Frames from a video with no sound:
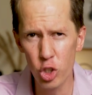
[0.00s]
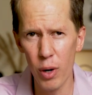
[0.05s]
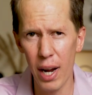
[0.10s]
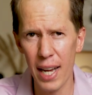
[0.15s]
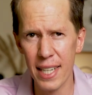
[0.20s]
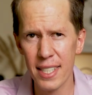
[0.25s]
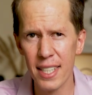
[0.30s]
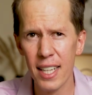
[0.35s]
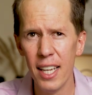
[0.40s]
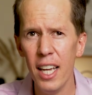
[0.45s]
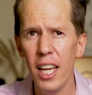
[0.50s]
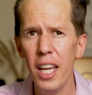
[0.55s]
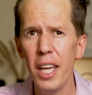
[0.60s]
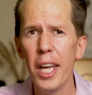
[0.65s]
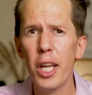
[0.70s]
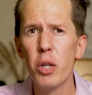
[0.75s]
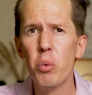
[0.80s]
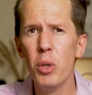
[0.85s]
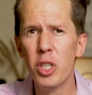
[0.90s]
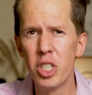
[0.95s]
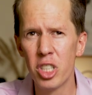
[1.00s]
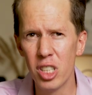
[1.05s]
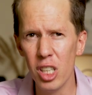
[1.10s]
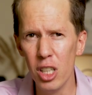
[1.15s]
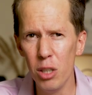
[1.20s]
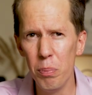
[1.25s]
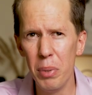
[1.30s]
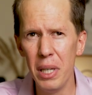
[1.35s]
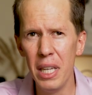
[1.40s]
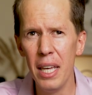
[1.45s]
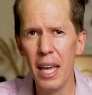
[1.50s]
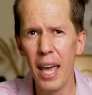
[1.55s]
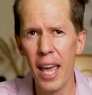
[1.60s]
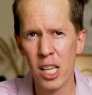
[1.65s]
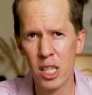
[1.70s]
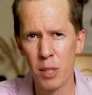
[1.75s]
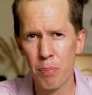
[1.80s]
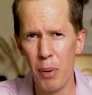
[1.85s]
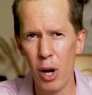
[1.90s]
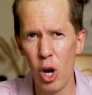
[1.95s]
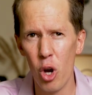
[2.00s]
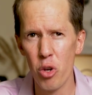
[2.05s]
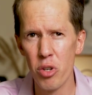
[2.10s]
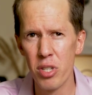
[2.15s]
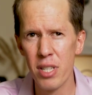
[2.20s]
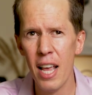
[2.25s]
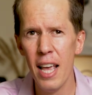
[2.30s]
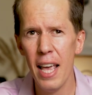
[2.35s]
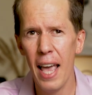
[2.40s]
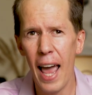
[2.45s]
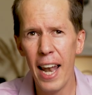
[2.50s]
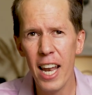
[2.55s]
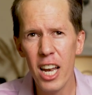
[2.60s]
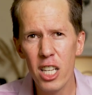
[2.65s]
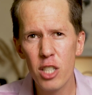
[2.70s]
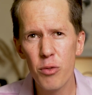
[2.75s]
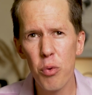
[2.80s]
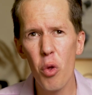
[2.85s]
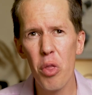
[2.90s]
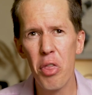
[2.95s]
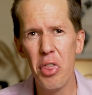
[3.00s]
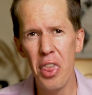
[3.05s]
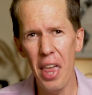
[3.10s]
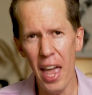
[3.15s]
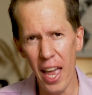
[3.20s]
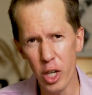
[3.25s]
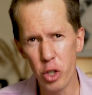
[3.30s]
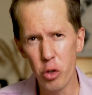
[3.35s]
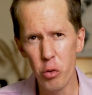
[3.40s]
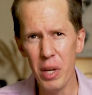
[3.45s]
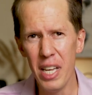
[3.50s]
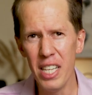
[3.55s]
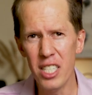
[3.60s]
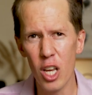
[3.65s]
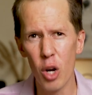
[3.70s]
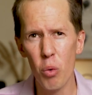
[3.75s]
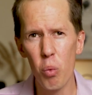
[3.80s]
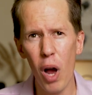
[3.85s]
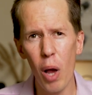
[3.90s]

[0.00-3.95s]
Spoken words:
trust, it would still be exposed. And it is for that reason